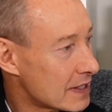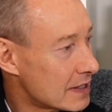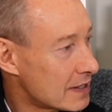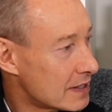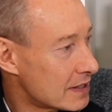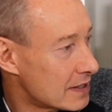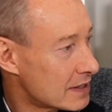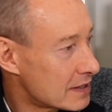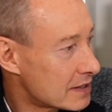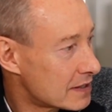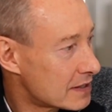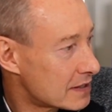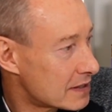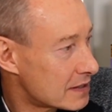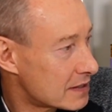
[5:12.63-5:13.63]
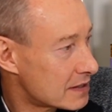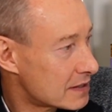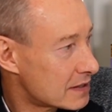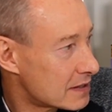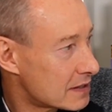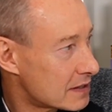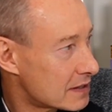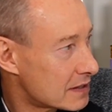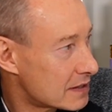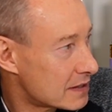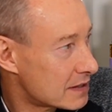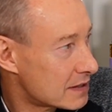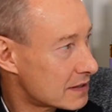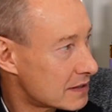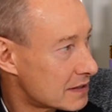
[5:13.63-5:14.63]

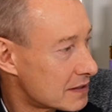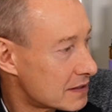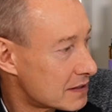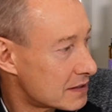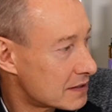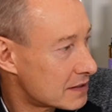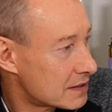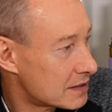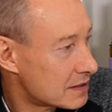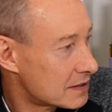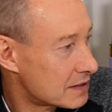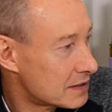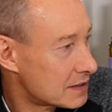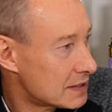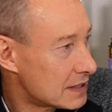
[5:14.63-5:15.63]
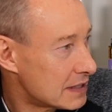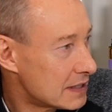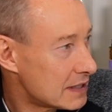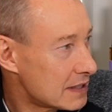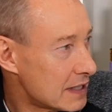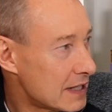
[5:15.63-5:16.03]
[no speech]